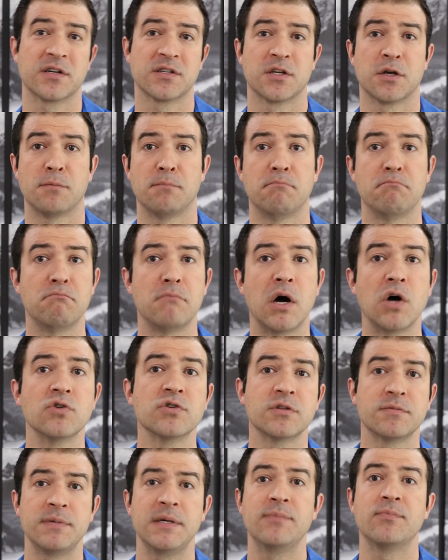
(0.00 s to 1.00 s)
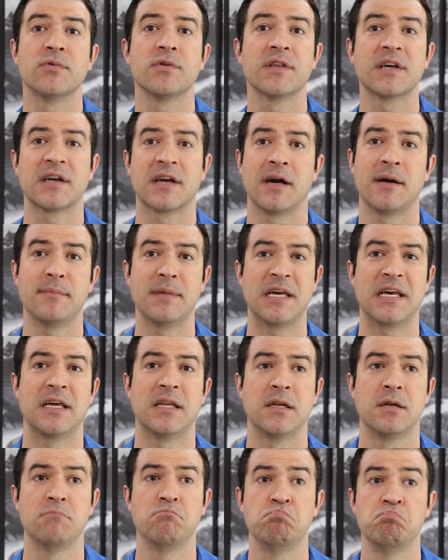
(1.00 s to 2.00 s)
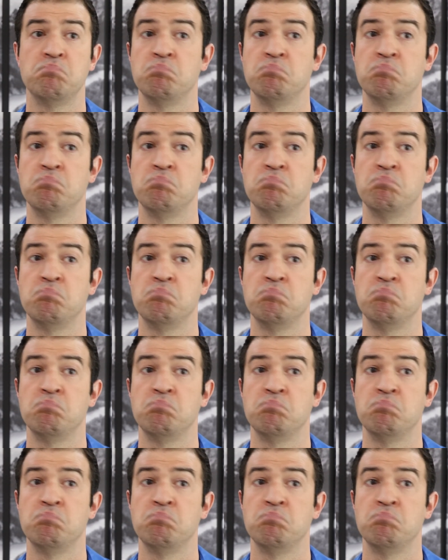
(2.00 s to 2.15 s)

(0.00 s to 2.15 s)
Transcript: So most people that come in,